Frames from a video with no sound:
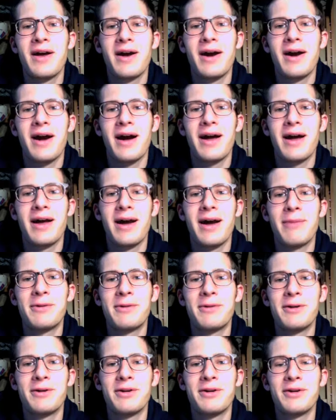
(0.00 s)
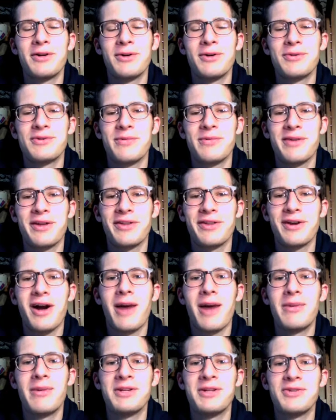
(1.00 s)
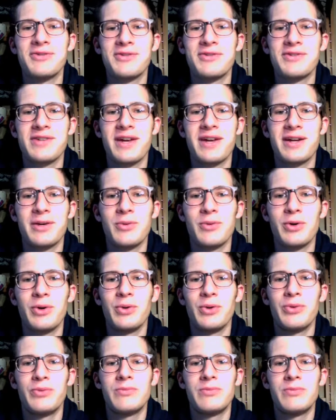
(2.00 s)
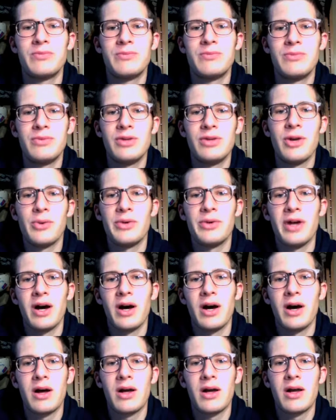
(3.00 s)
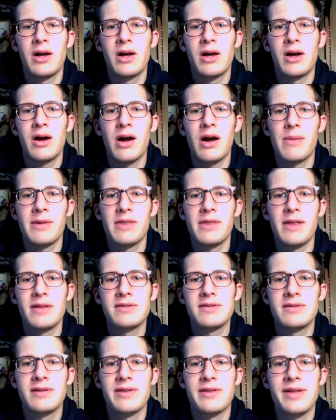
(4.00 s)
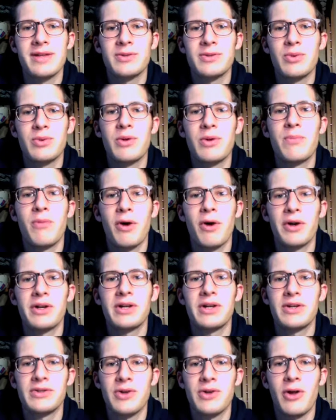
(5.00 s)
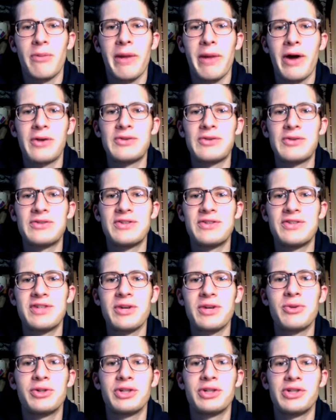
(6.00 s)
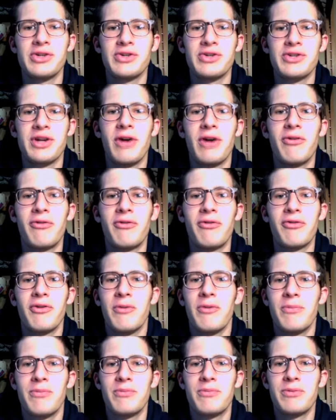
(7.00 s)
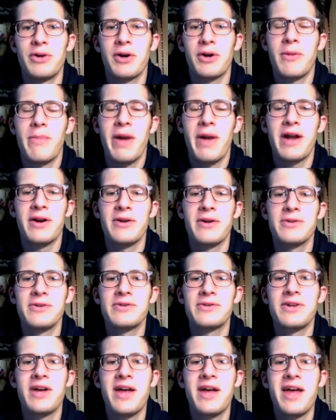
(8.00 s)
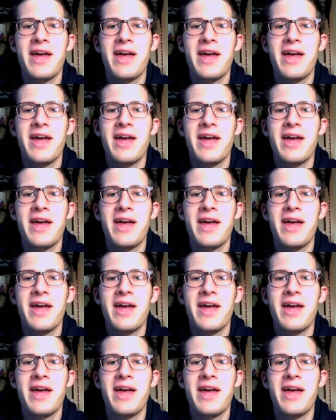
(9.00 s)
I'm going to agree with some of the other commenters in saying, well, no, duh. I mean, that's what marketing is all about: is distinguishing yourself from your competitors.